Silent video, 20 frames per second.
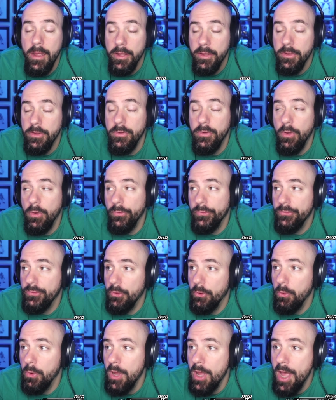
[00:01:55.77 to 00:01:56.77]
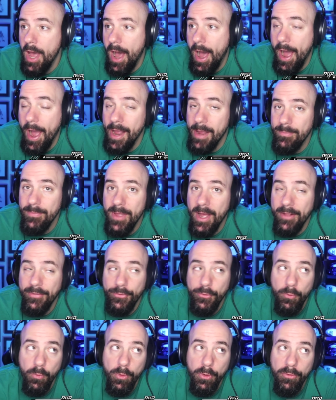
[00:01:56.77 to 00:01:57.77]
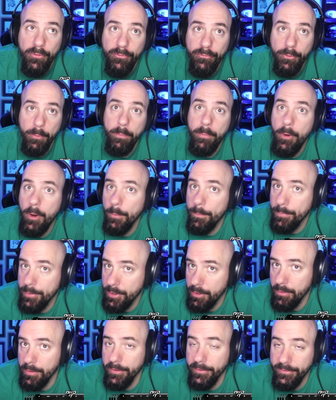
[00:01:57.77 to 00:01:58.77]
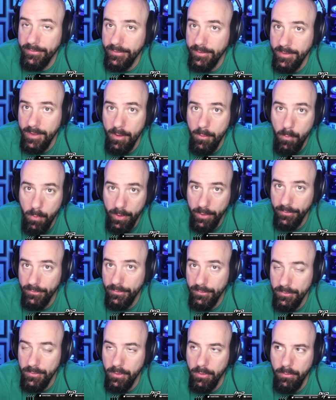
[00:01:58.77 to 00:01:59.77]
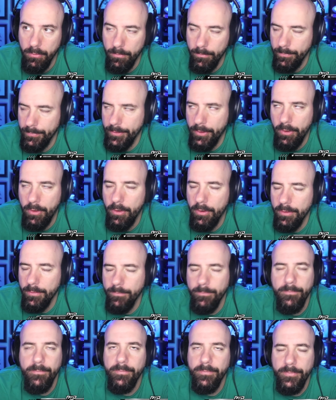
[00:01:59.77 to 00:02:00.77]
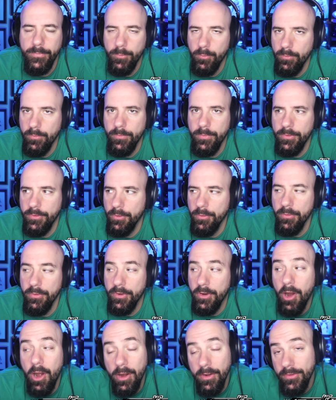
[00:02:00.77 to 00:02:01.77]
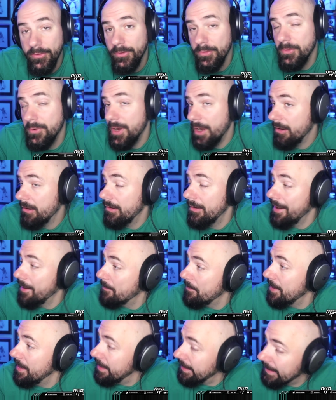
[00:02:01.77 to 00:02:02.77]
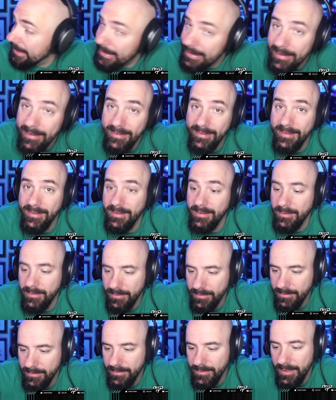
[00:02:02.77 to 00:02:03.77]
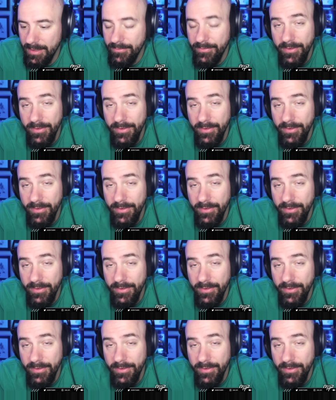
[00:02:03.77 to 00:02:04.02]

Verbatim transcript: You know, so I'm not the real football purist that wants, you know, all the. So the cartoon era, I mean, listen, if